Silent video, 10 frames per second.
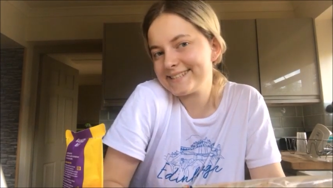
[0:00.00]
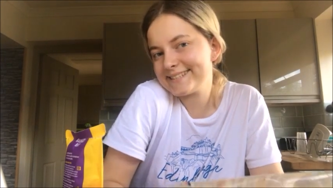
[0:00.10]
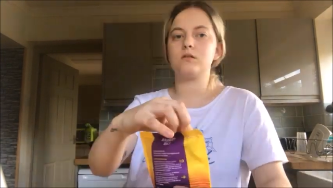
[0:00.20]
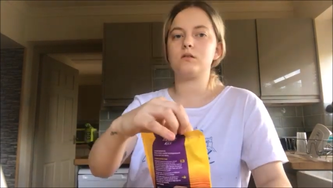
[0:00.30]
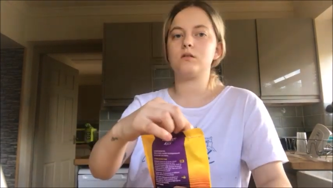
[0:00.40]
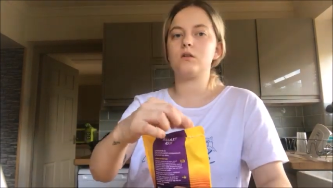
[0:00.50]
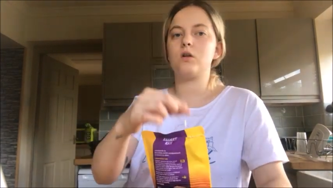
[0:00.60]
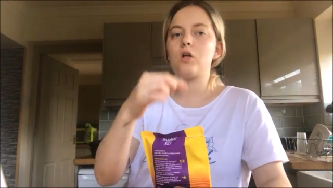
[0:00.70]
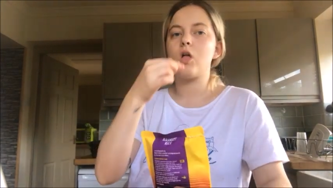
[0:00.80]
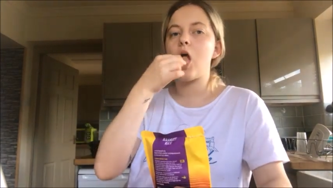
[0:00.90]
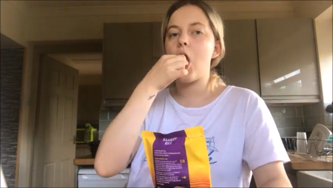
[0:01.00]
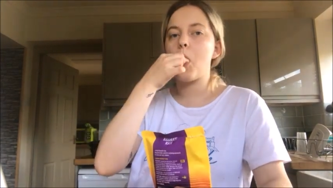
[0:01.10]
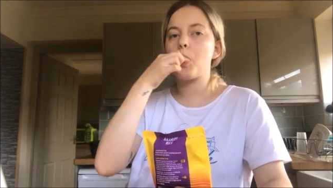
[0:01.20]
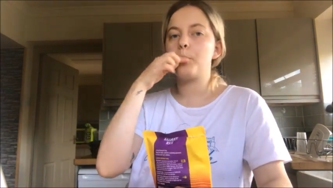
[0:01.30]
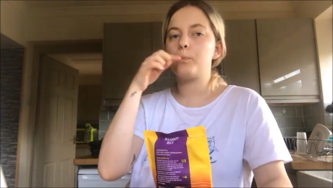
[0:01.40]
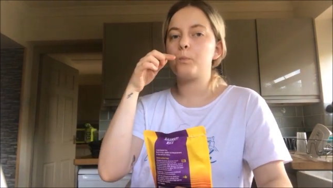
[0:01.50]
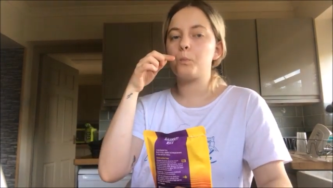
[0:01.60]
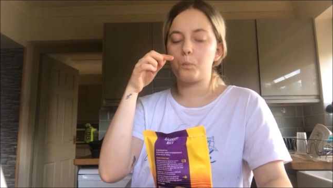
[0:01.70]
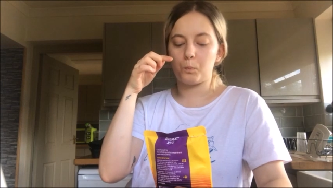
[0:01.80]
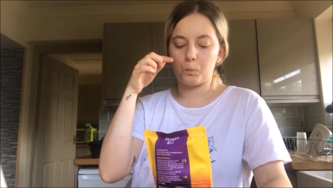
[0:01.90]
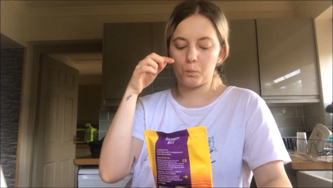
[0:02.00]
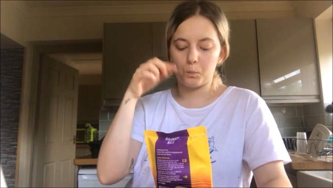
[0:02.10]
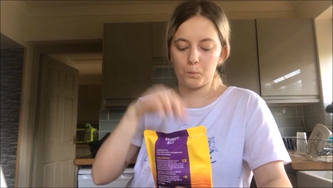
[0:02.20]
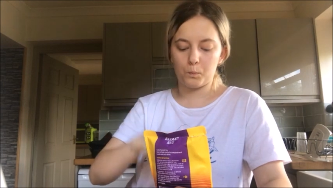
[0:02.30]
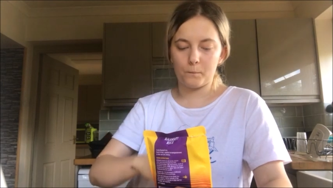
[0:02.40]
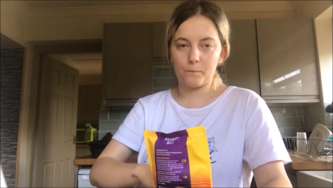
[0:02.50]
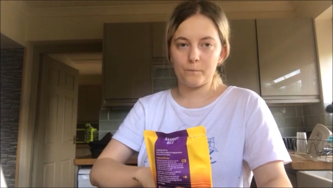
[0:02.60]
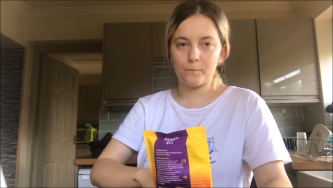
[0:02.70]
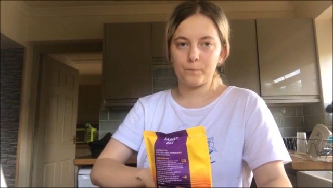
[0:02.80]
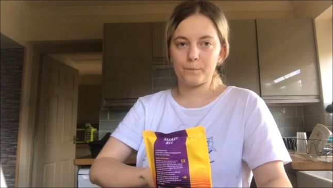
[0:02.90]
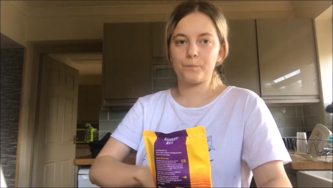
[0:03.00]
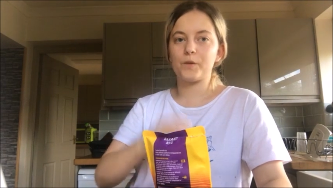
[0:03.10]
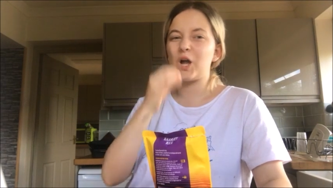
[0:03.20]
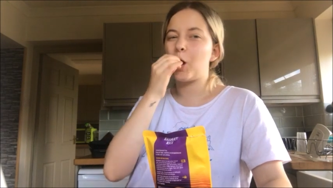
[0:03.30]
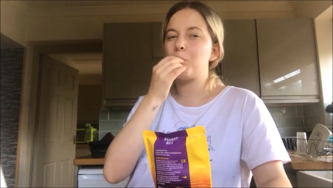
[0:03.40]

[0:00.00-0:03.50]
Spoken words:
Nothing is said.